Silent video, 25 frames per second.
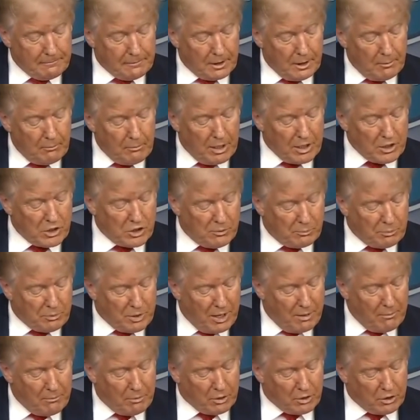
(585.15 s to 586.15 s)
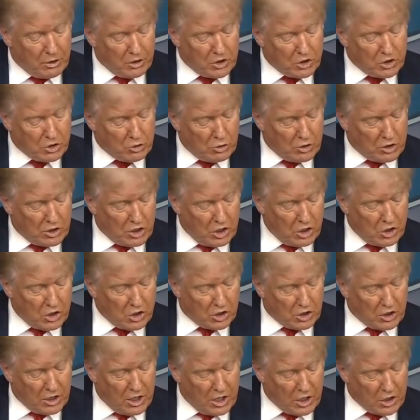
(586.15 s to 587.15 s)
By September, the
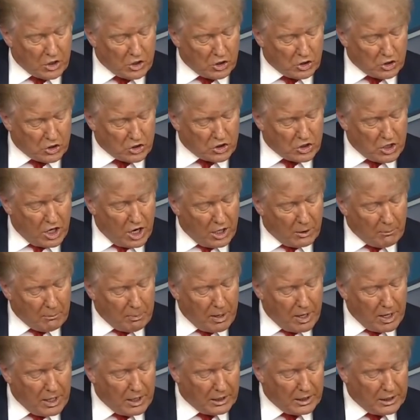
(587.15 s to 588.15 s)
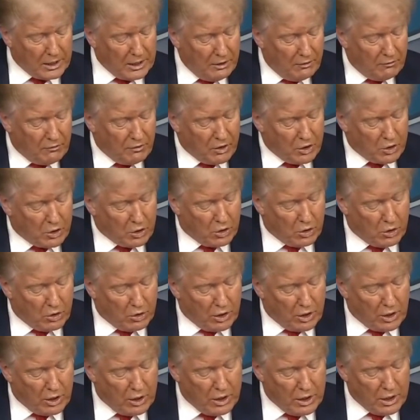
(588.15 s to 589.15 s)
Strategic National Stockpile
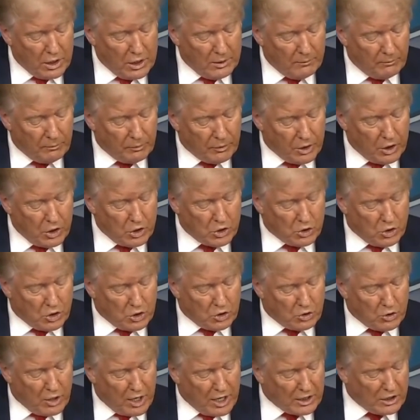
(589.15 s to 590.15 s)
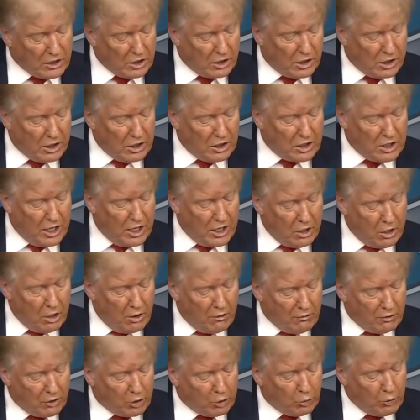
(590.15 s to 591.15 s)
inventory is on track to contain
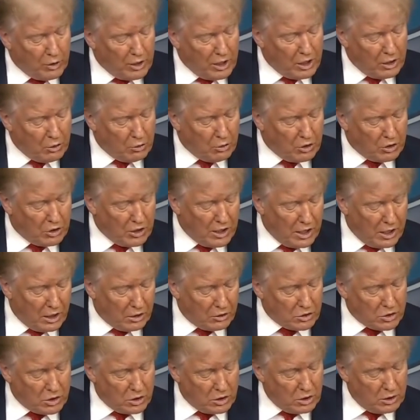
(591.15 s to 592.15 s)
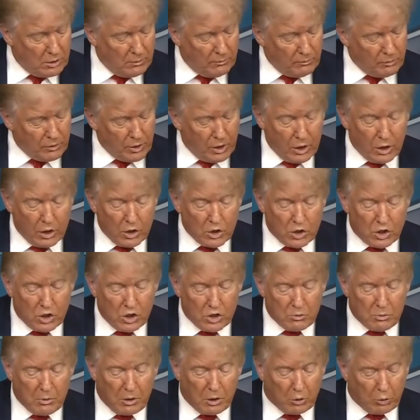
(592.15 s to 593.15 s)
over 300
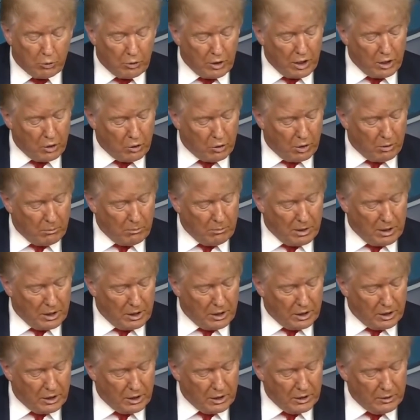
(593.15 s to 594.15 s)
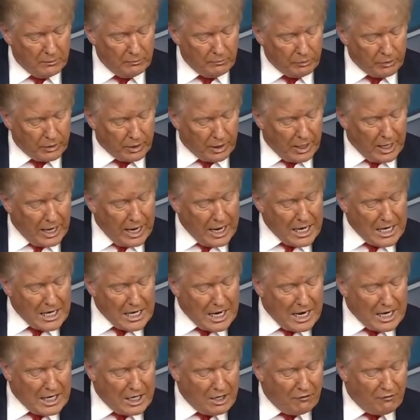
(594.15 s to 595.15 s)
million
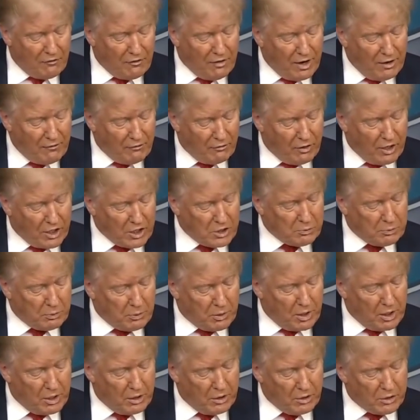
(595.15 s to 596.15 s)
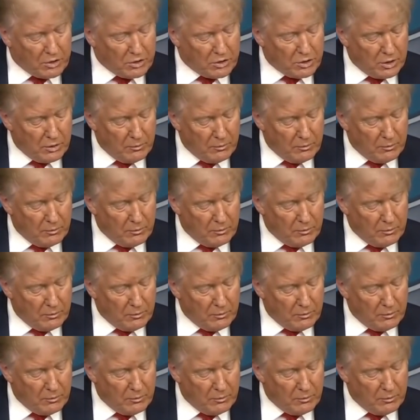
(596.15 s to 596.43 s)
N95 respirators